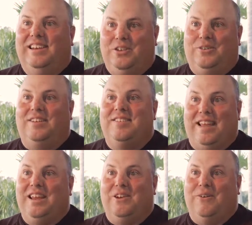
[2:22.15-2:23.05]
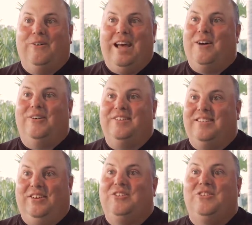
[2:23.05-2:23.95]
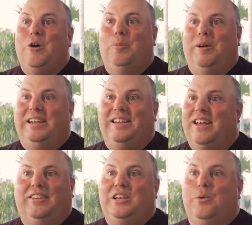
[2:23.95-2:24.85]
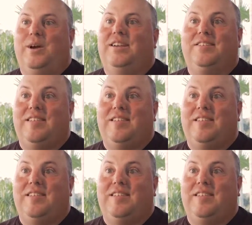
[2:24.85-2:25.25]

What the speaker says: you can set your own hours, there's nobody telling you when to